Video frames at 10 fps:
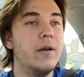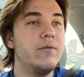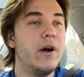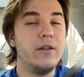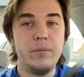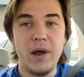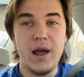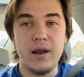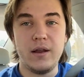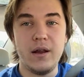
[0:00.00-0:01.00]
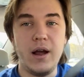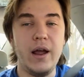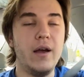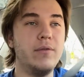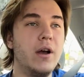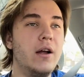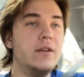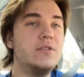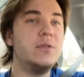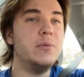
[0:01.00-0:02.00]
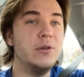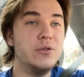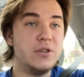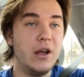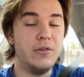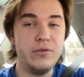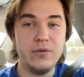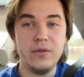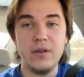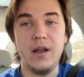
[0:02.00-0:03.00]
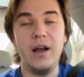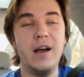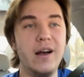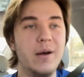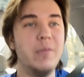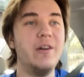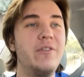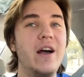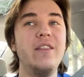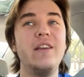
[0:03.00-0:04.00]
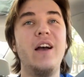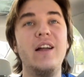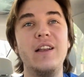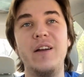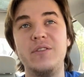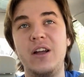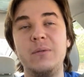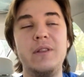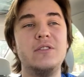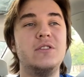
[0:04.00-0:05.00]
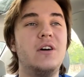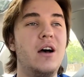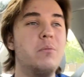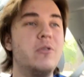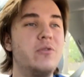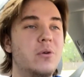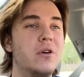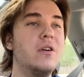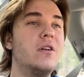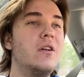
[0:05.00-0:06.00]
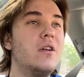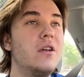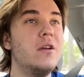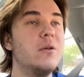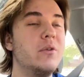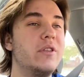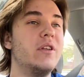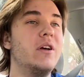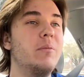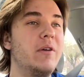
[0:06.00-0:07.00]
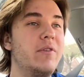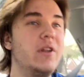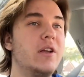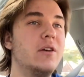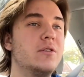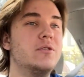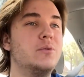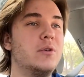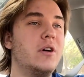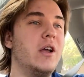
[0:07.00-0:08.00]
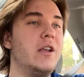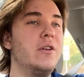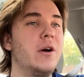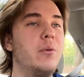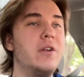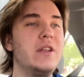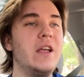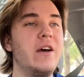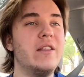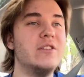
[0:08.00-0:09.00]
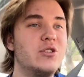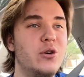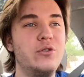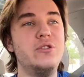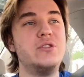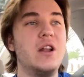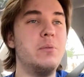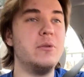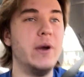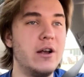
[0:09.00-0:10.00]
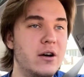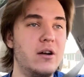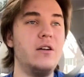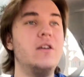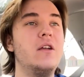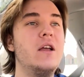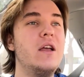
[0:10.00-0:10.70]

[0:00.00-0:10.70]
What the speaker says: am finally back. I have gotten some new stuff. I've talked about this a lot before with my videos where, like, you know, I wanted to get like this whole new setup with my car,